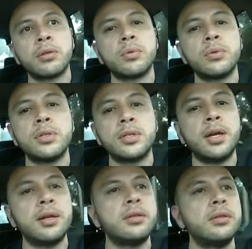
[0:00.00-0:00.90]
we just
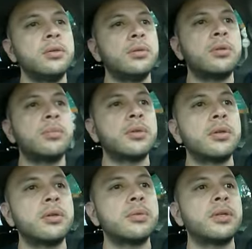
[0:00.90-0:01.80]
gotta deal with them, you know
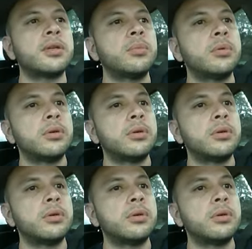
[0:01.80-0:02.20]
what I'm saying?